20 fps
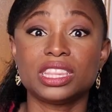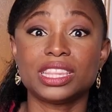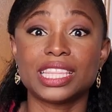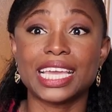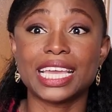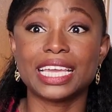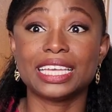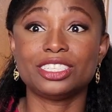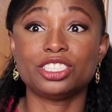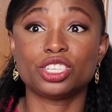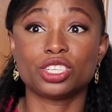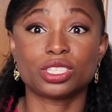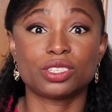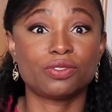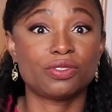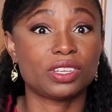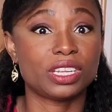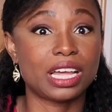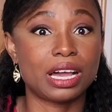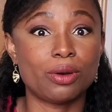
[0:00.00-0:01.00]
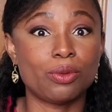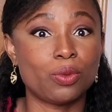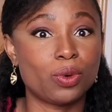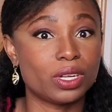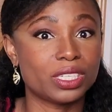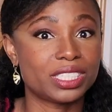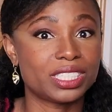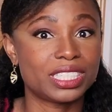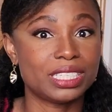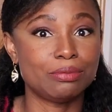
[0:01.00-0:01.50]
They just fill out
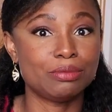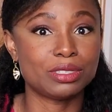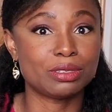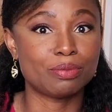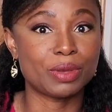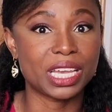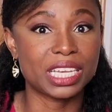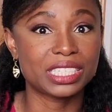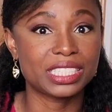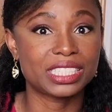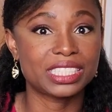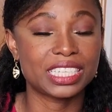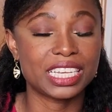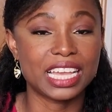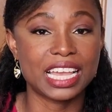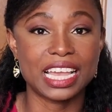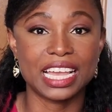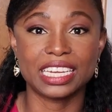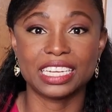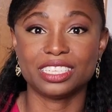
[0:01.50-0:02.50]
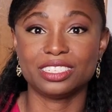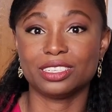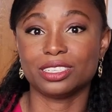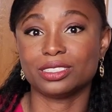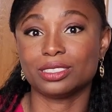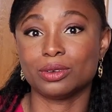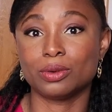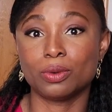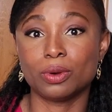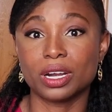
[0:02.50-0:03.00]
what seems best and it
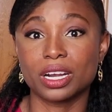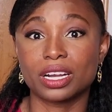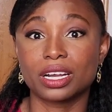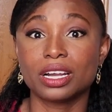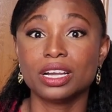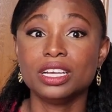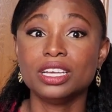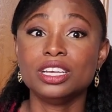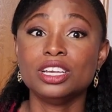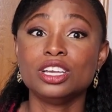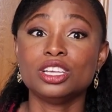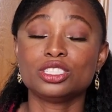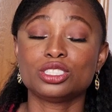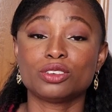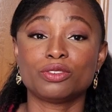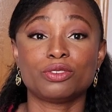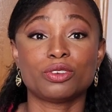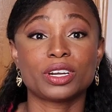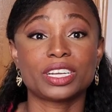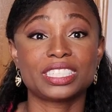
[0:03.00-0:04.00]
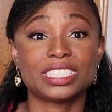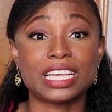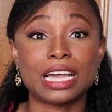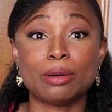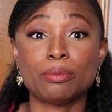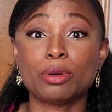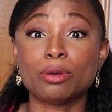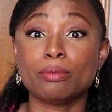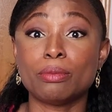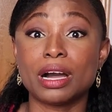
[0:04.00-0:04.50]
doesn't work. So for
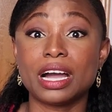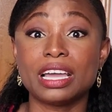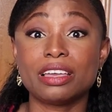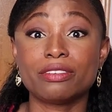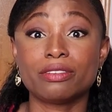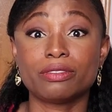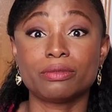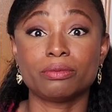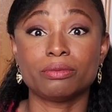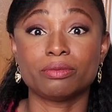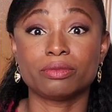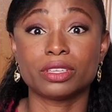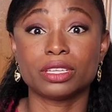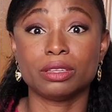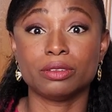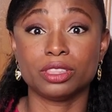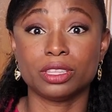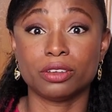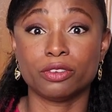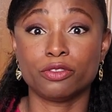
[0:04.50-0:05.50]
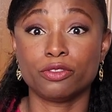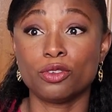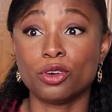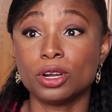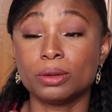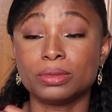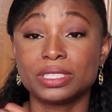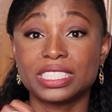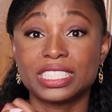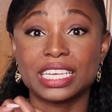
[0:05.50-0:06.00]
example, the
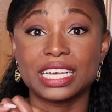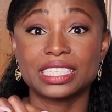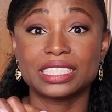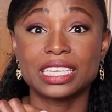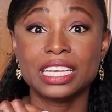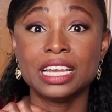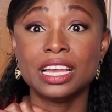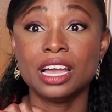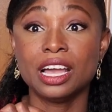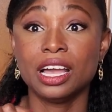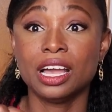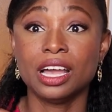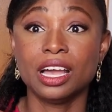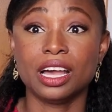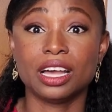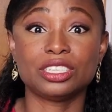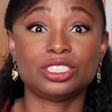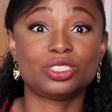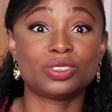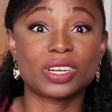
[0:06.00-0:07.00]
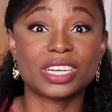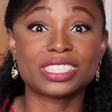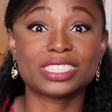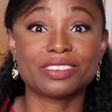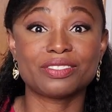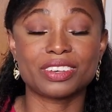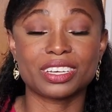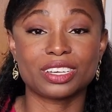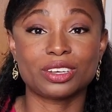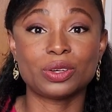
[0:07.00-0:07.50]
form says address
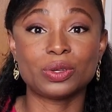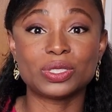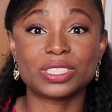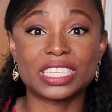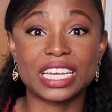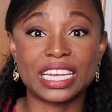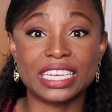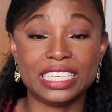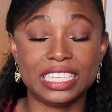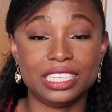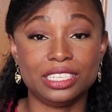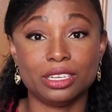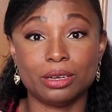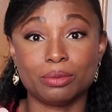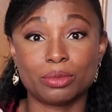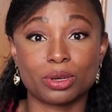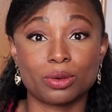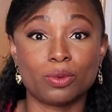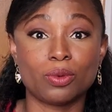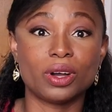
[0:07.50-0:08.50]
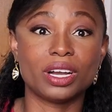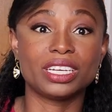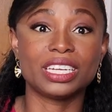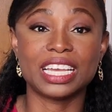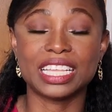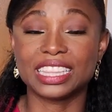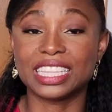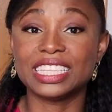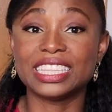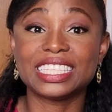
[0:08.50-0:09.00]
of consignee number 1,
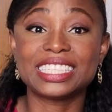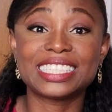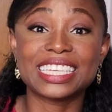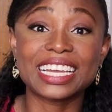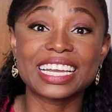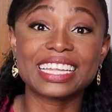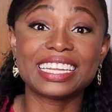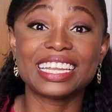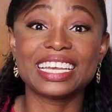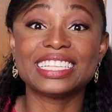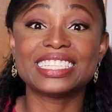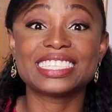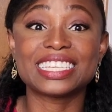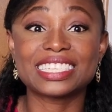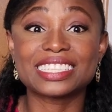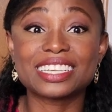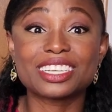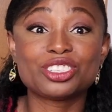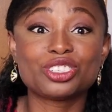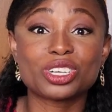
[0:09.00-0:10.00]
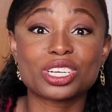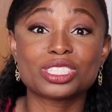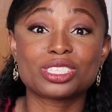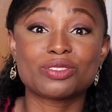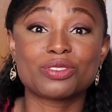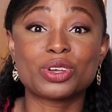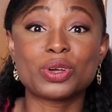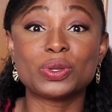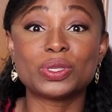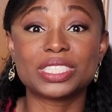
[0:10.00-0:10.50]
and then the second line says address
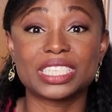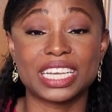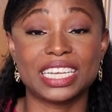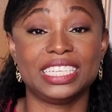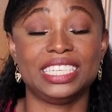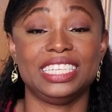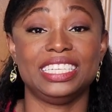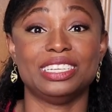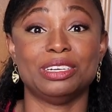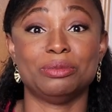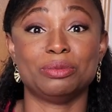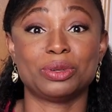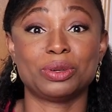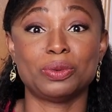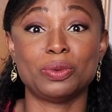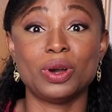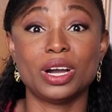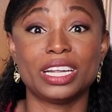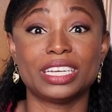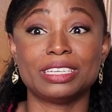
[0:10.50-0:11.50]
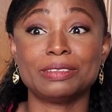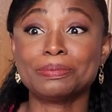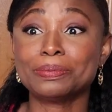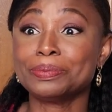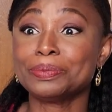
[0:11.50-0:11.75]
of consignee number 1.